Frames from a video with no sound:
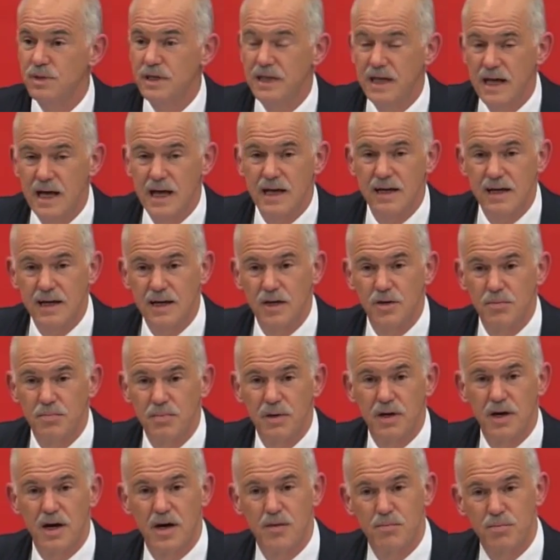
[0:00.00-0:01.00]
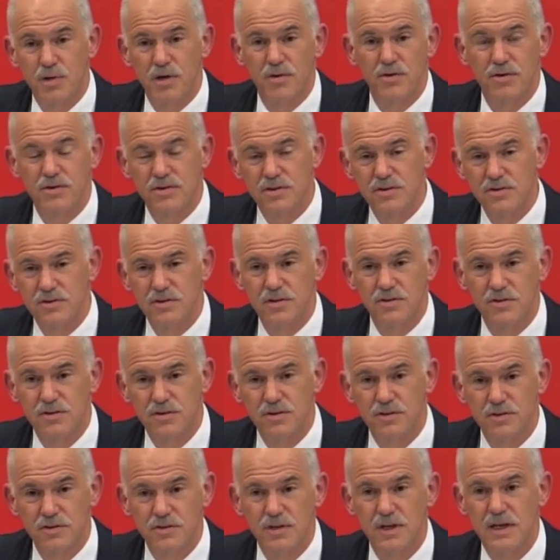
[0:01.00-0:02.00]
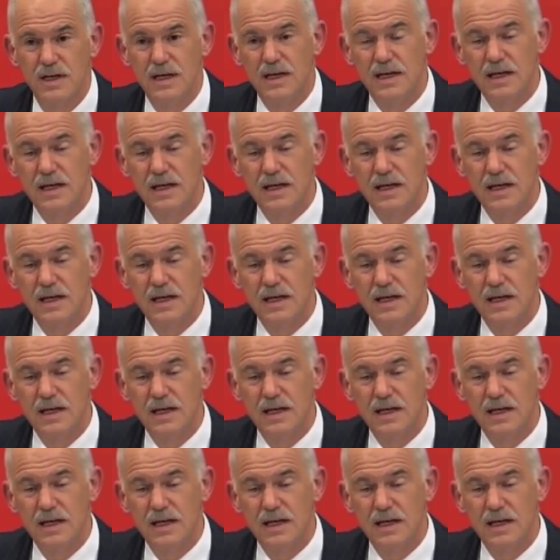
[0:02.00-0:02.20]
we can help our brothers and sisters